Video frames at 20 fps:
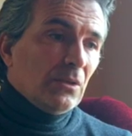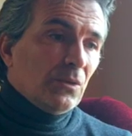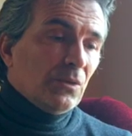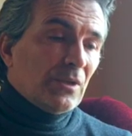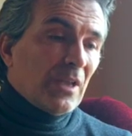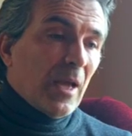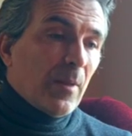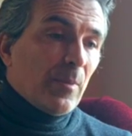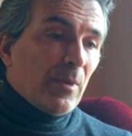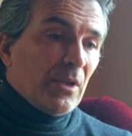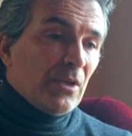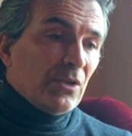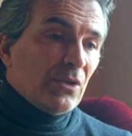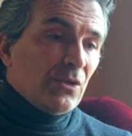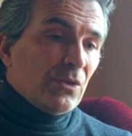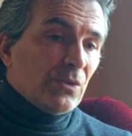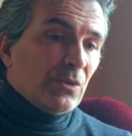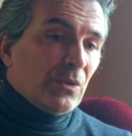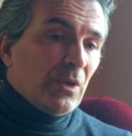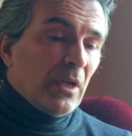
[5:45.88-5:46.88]
tap
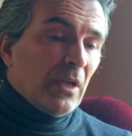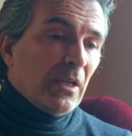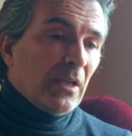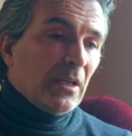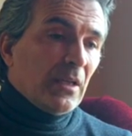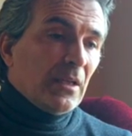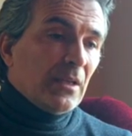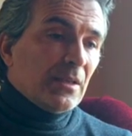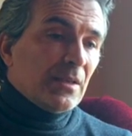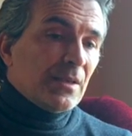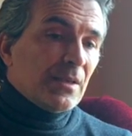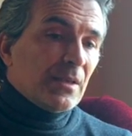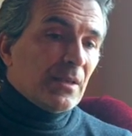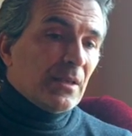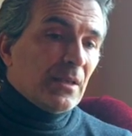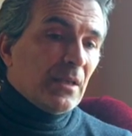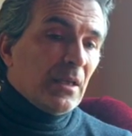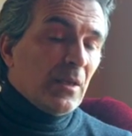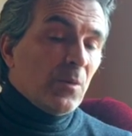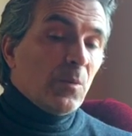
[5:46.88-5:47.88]
into, and
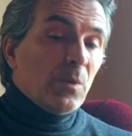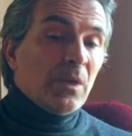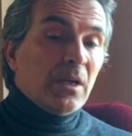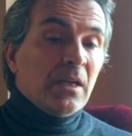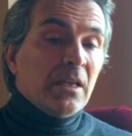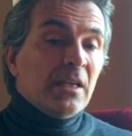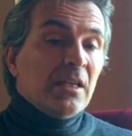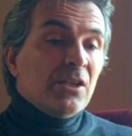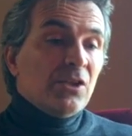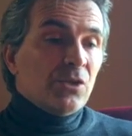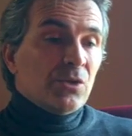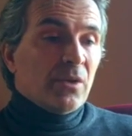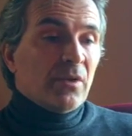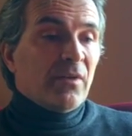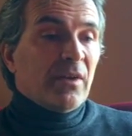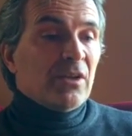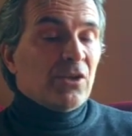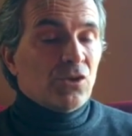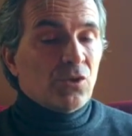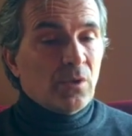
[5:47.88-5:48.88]
it will lead you
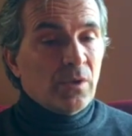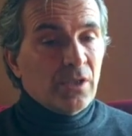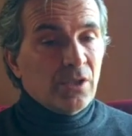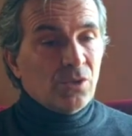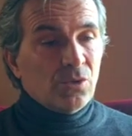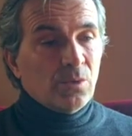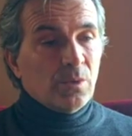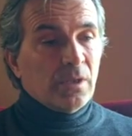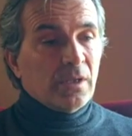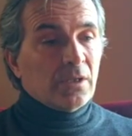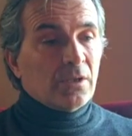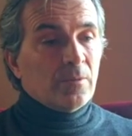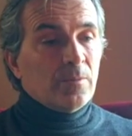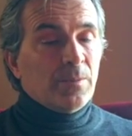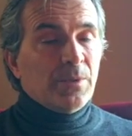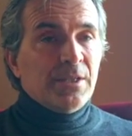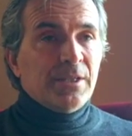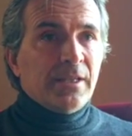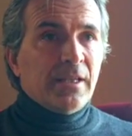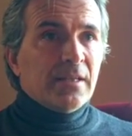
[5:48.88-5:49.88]
eventually to a
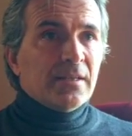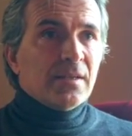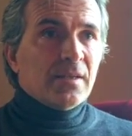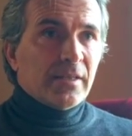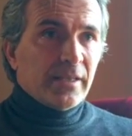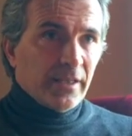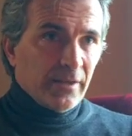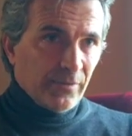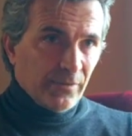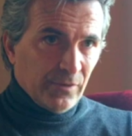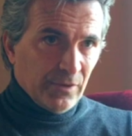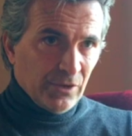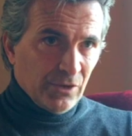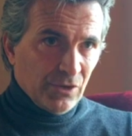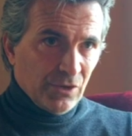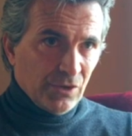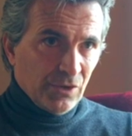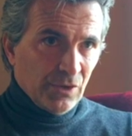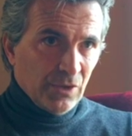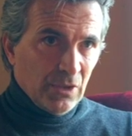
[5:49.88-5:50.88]
completely
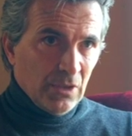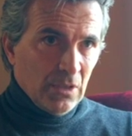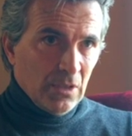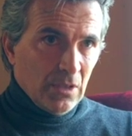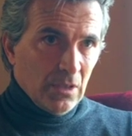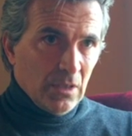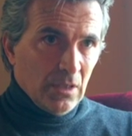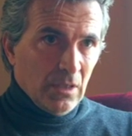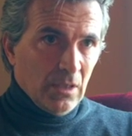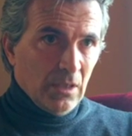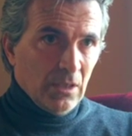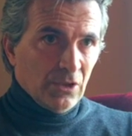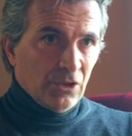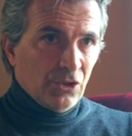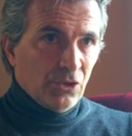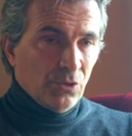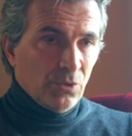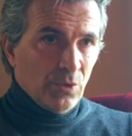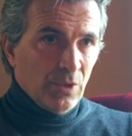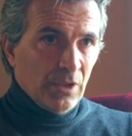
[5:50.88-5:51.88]
unselfish
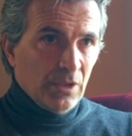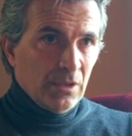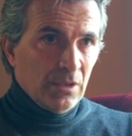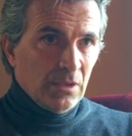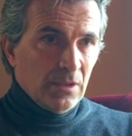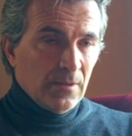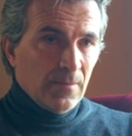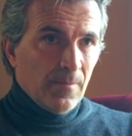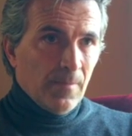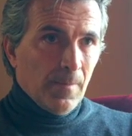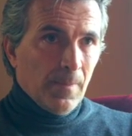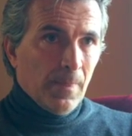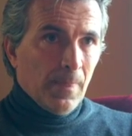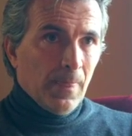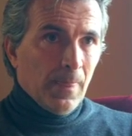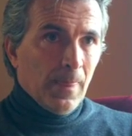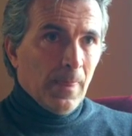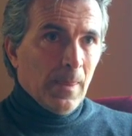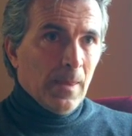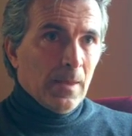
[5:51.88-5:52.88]
doing.
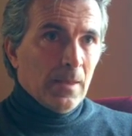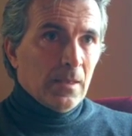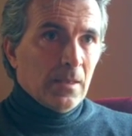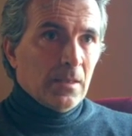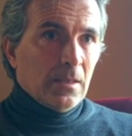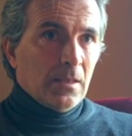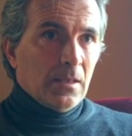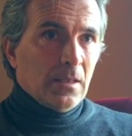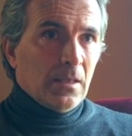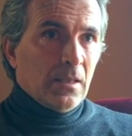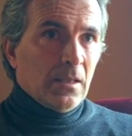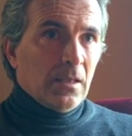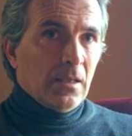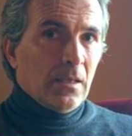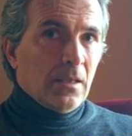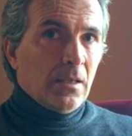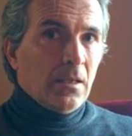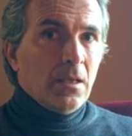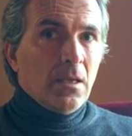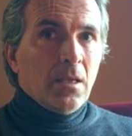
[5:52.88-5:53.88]

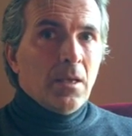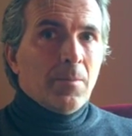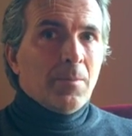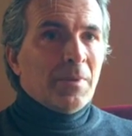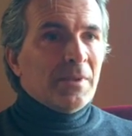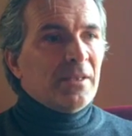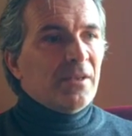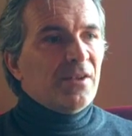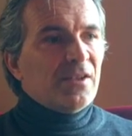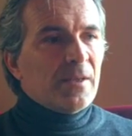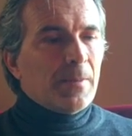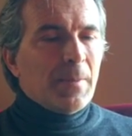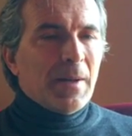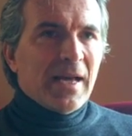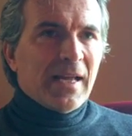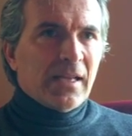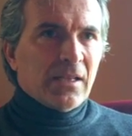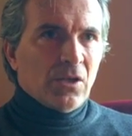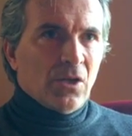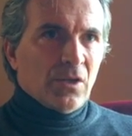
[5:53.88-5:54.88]
But there is a
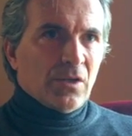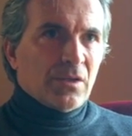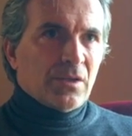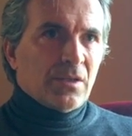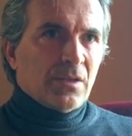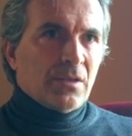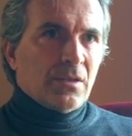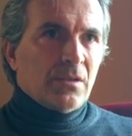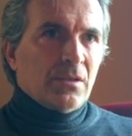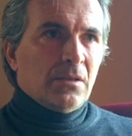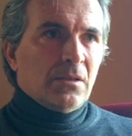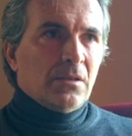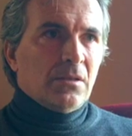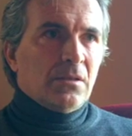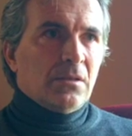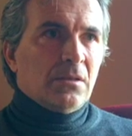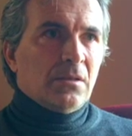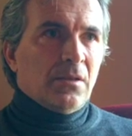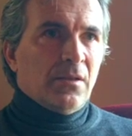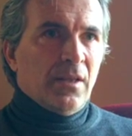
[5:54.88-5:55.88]
paradox
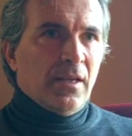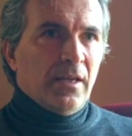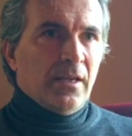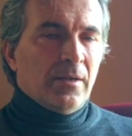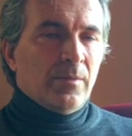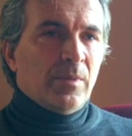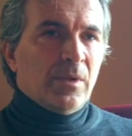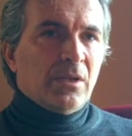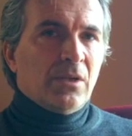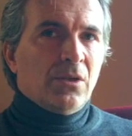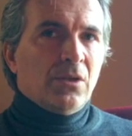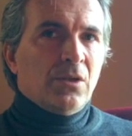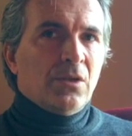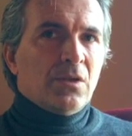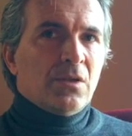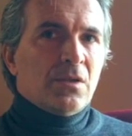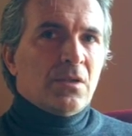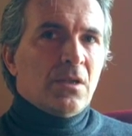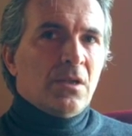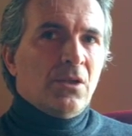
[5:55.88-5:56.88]
there,
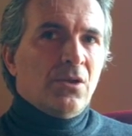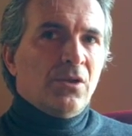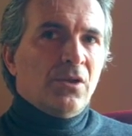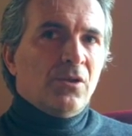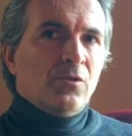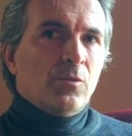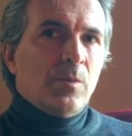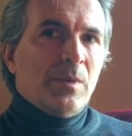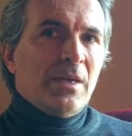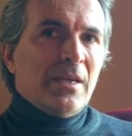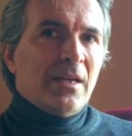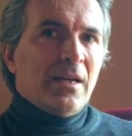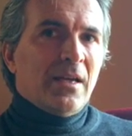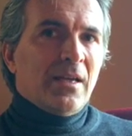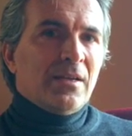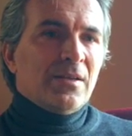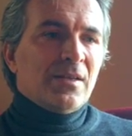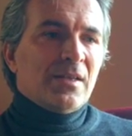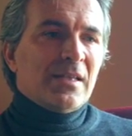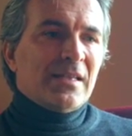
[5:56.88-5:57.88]
because in order to be
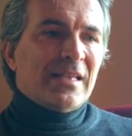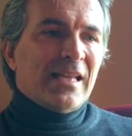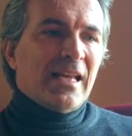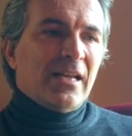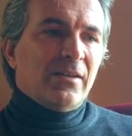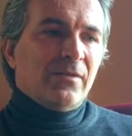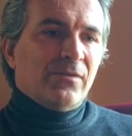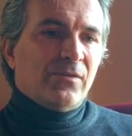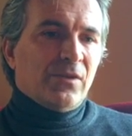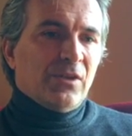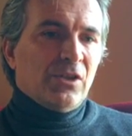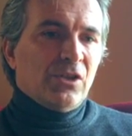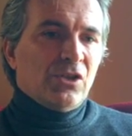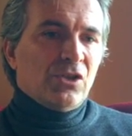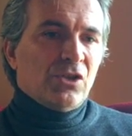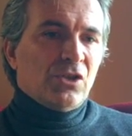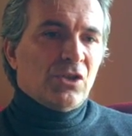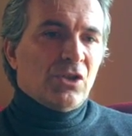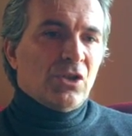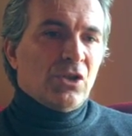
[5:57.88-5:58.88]

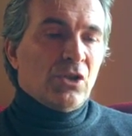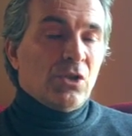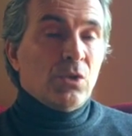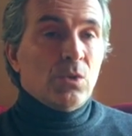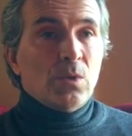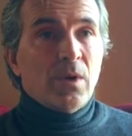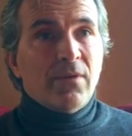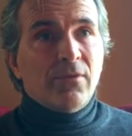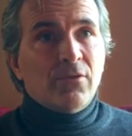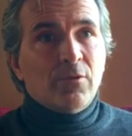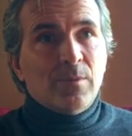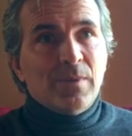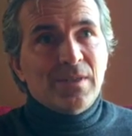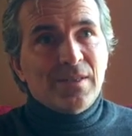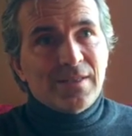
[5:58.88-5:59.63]
unselfish, you have to be